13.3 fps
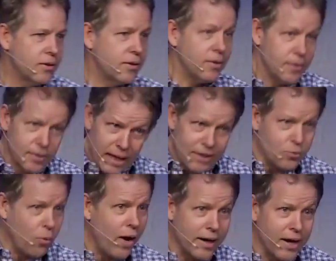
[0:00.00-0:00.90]
That's
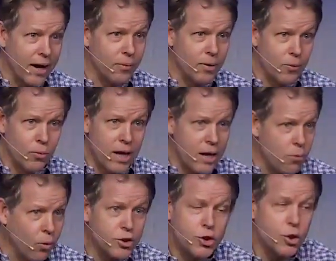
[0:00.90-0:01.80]
why God, He
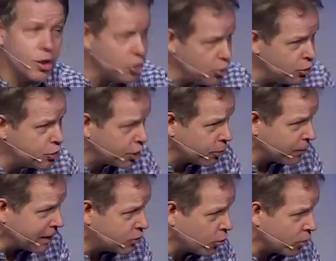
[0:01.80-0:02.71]
wants you to use your
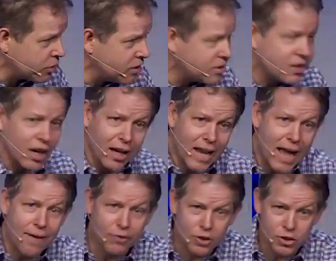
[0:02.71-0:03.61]
resources to
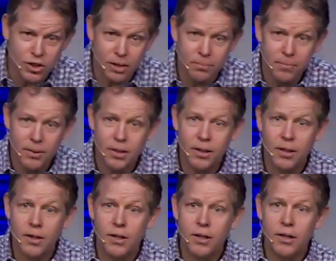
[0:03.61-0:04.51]
leverage Him
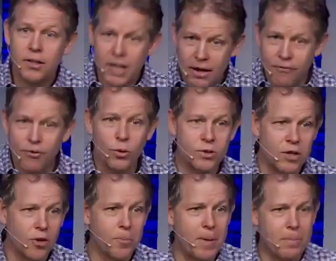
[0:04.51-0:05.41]
to influence
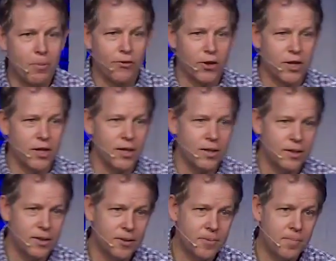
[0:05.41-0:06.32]
other people for good
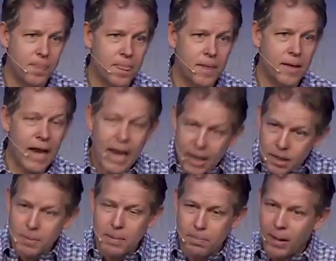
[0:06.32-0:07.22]
and
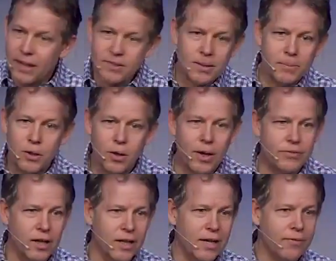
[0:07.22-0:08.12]
to be blessed. I mean, you don't have
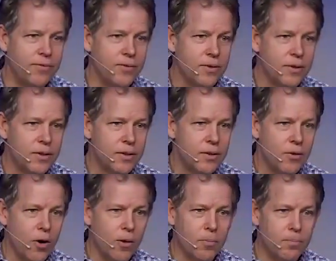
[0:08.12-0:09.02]
to live
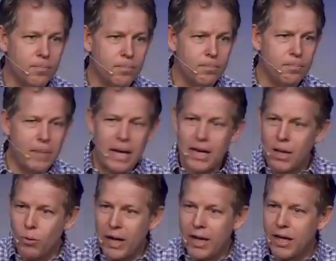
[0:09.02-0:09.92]
on beanie
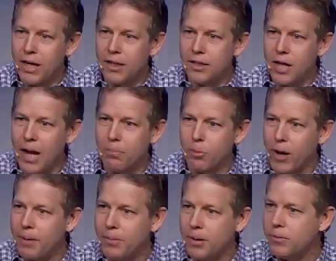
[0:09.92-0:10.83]
weenie and top
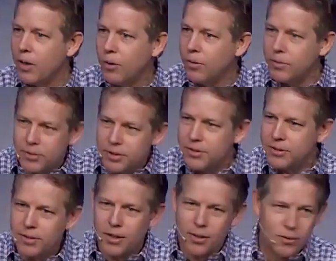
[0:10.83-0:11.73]
ramen, you know, this,
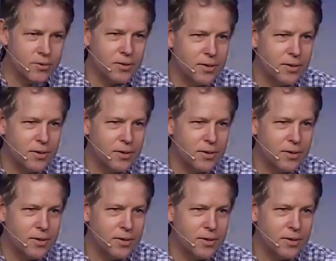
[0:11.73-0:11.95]
you know,